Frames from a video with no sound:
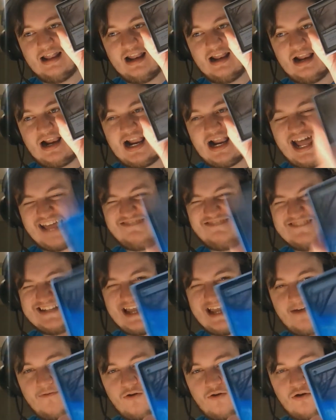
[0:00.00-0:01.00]

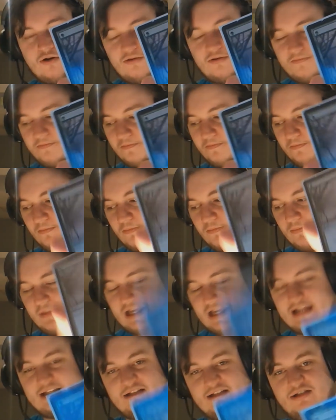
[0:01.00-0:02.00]
lifesaver,
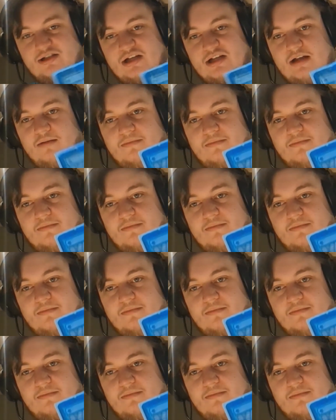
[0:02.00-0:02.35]
ladies and gentlemen.